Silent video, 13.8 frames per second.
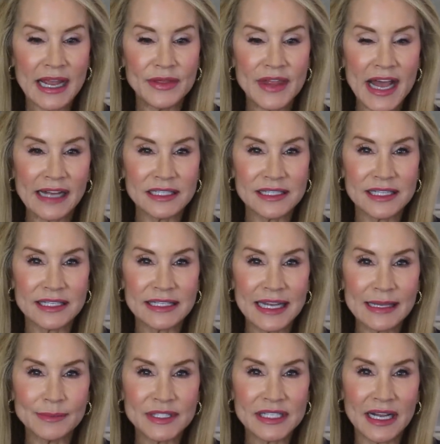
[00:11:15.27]
and that's the
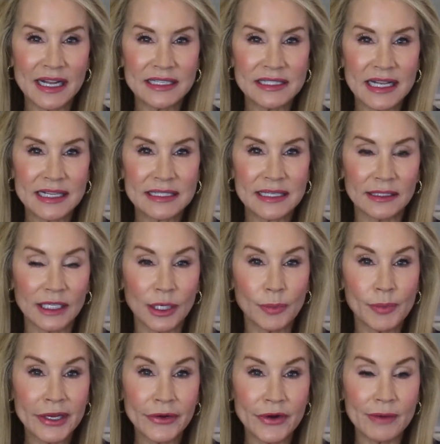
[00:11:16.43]
same size as the
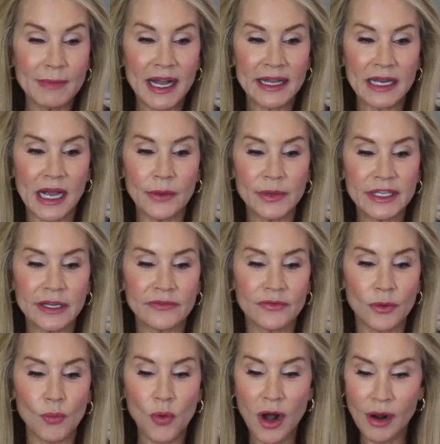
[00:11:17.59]
loperamide I would get
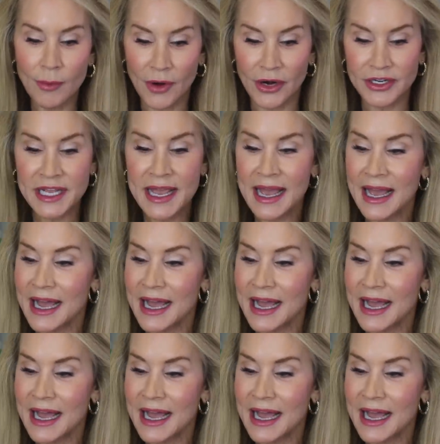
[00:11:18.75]
from Walmart.